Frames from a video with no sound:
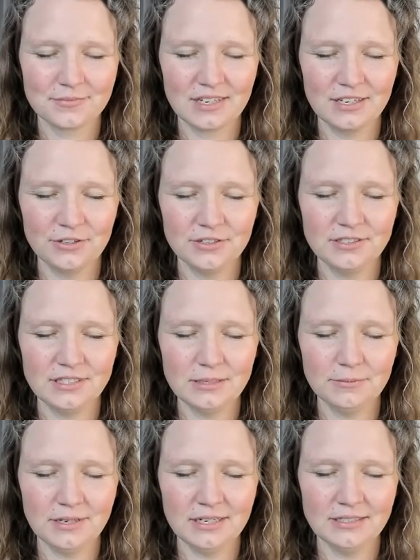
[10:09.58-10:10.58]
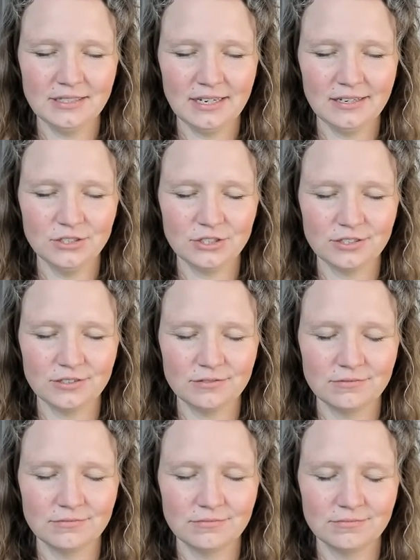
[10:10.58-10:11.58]
You're in deep
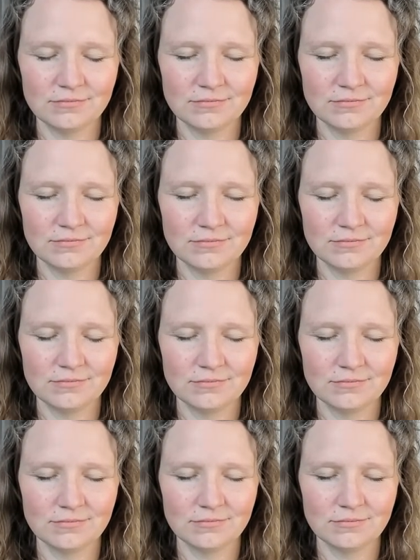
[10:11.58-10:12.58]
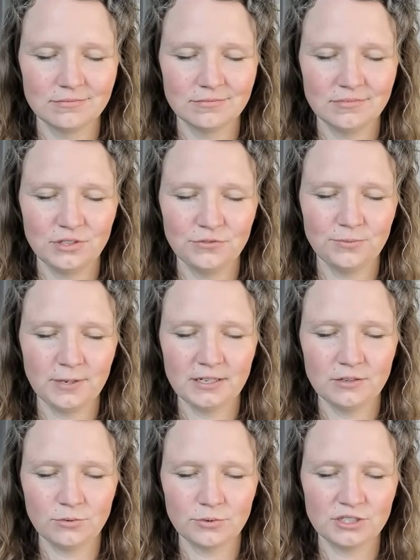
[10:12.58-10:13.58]
meditation. You've
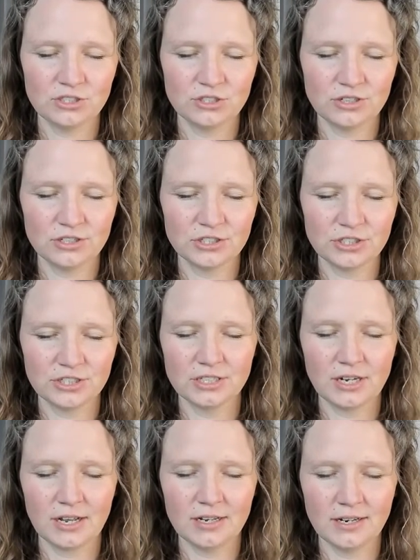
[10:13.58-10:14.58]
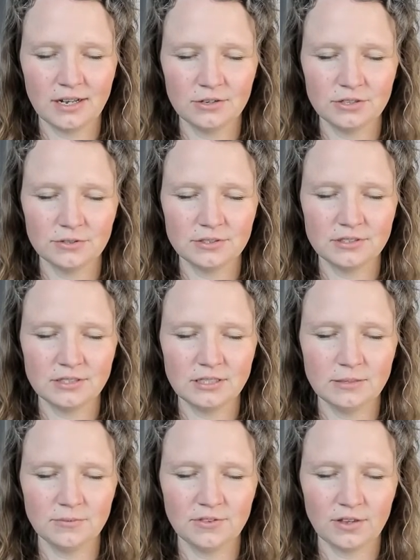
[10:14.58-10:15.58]
been restructured and now you're in
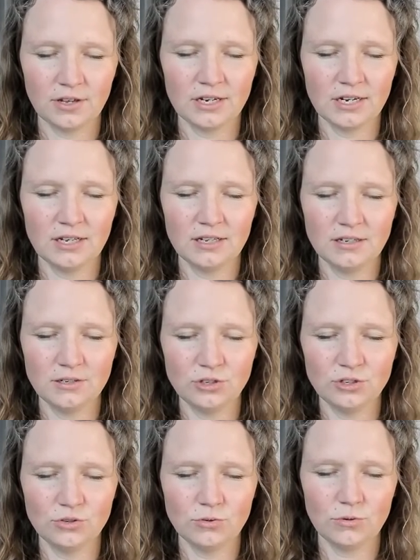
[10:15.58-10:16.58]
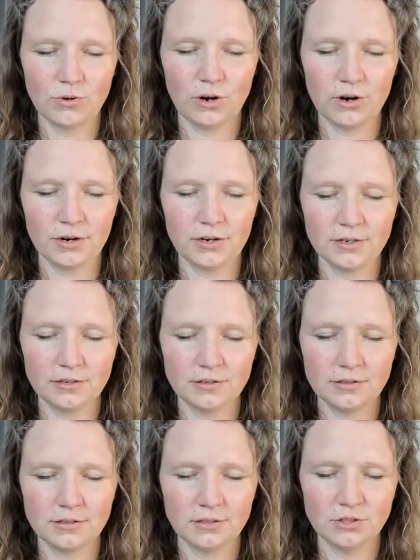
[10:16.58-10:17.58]
deep thought and you are...
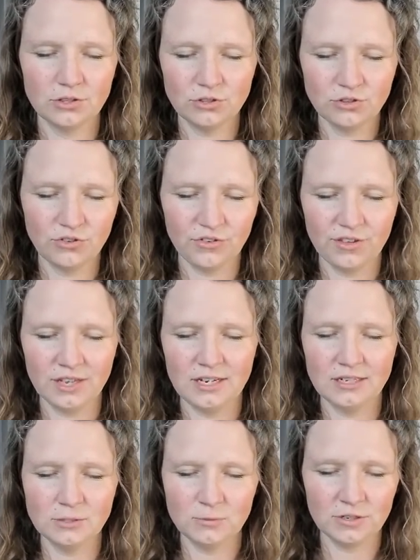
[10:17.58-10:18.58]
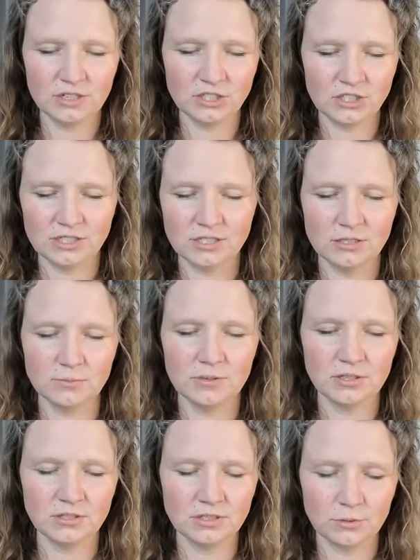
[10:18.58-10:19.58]
An inspiration is
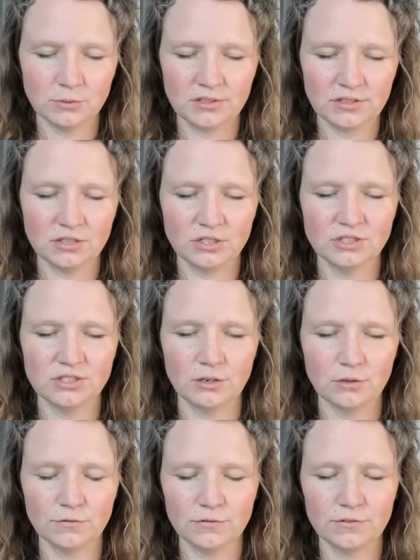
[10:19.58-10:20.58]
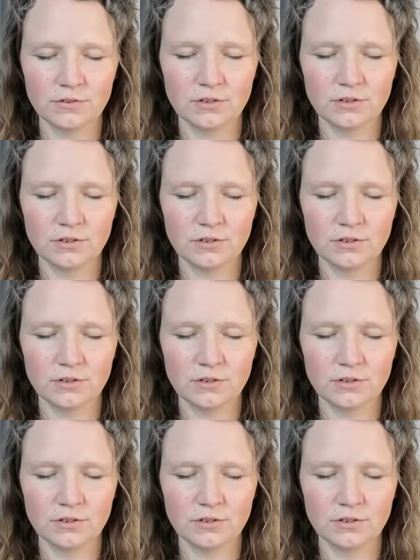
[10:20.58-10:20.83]
building within yourself.